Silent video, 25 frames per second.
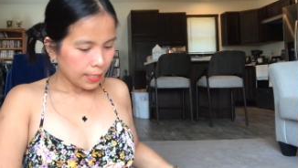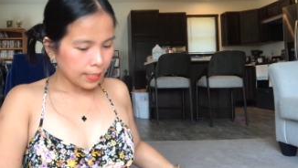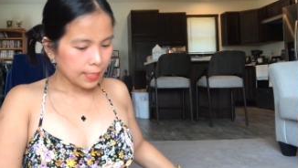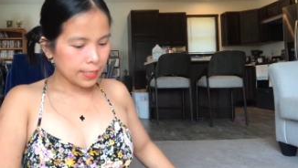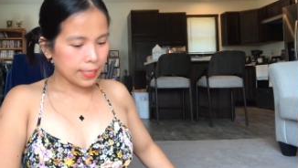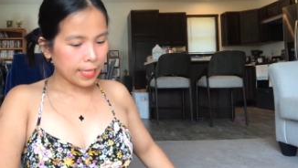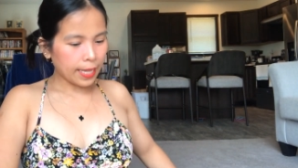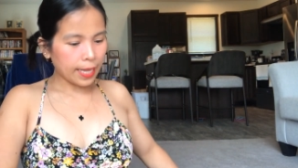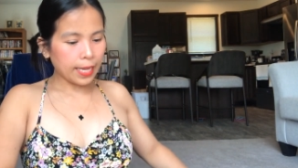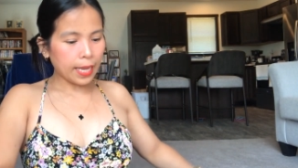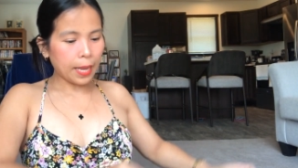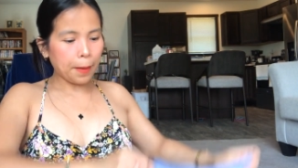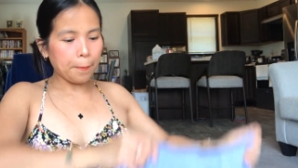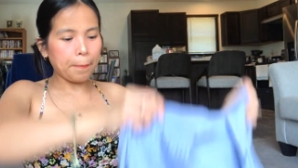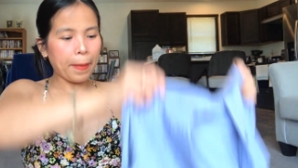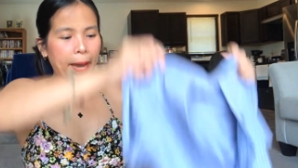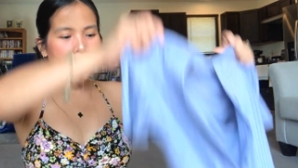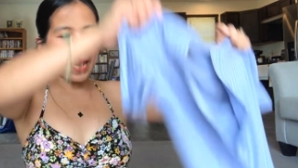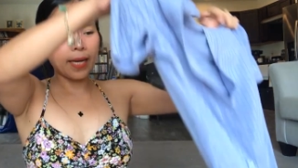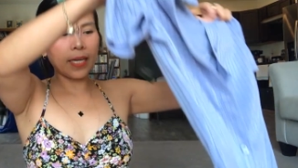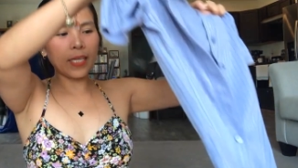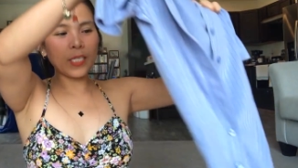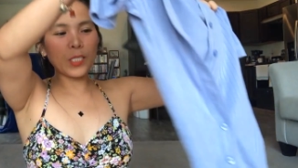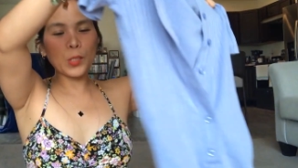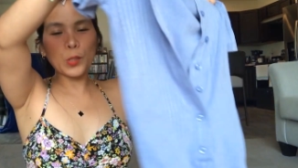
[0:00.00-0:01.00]
it's like a
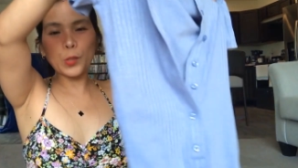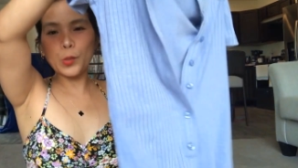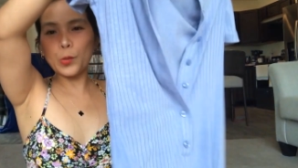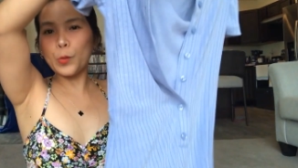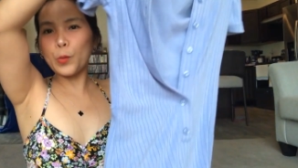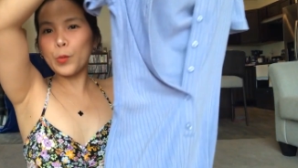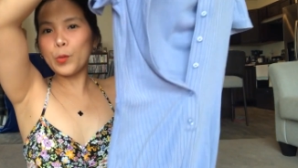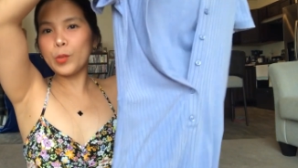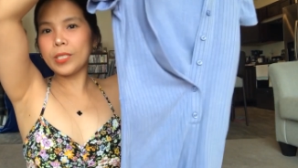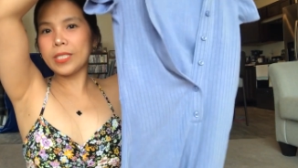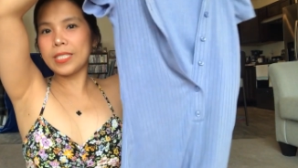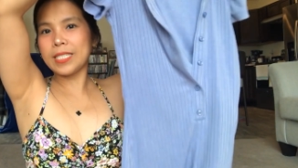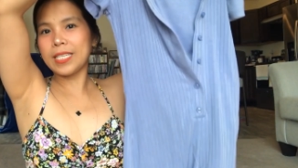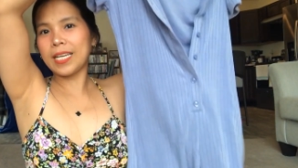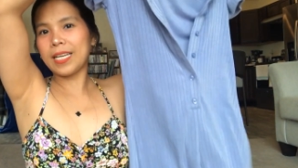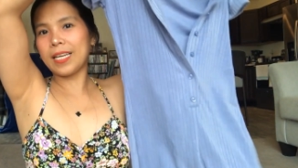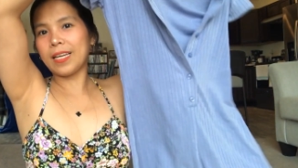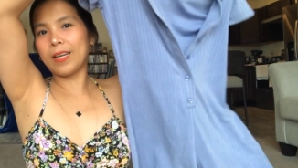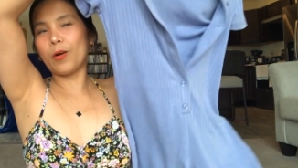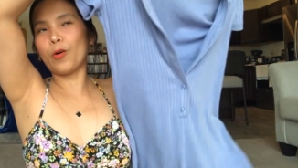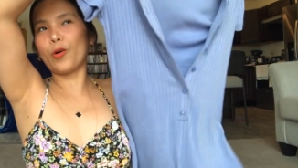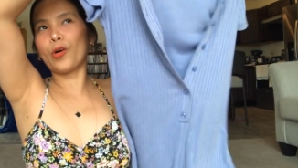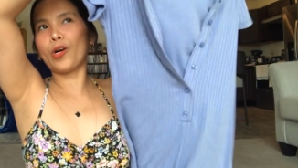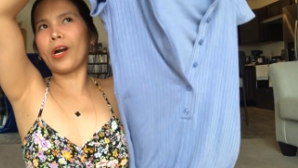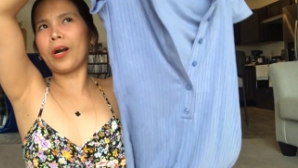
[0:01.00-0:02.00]
bodysuit
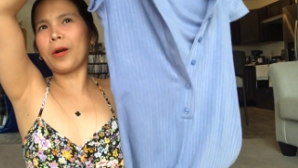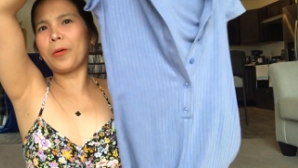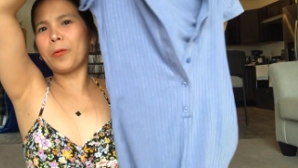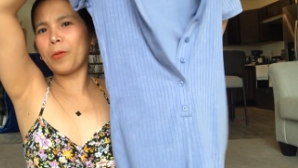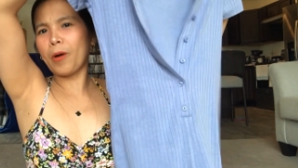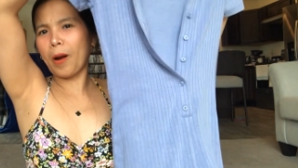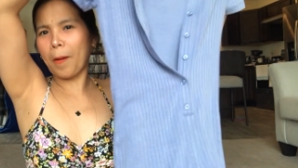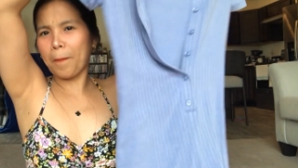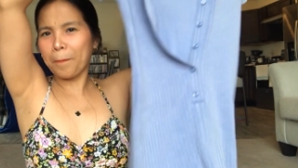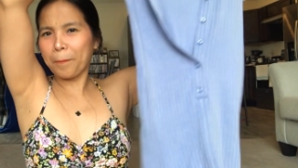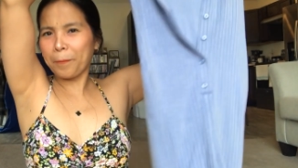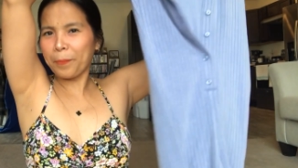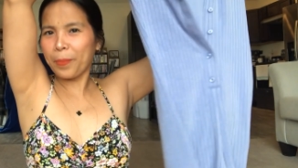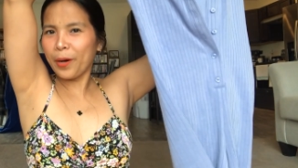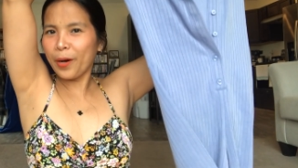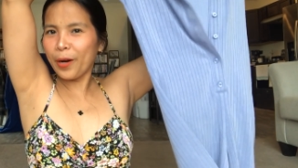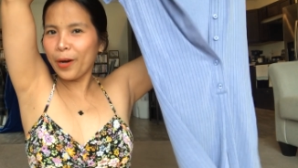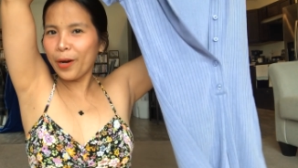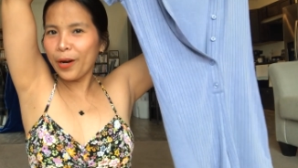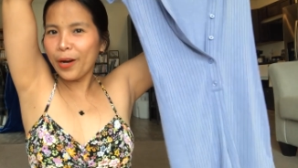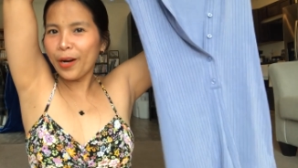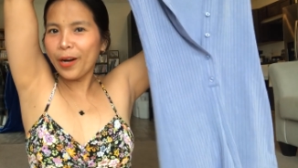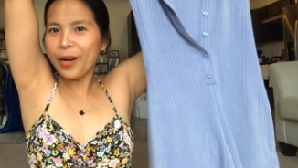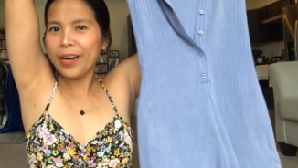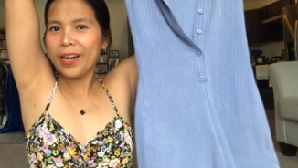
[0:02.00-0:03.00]
or a
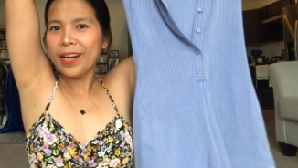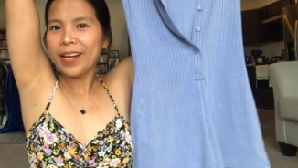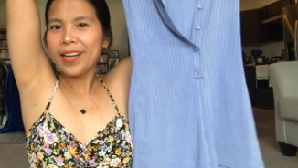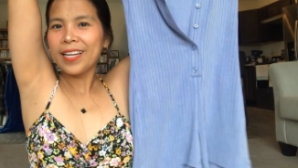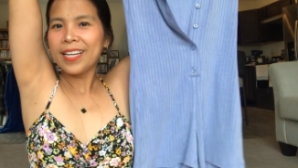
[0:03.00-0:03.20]
romper.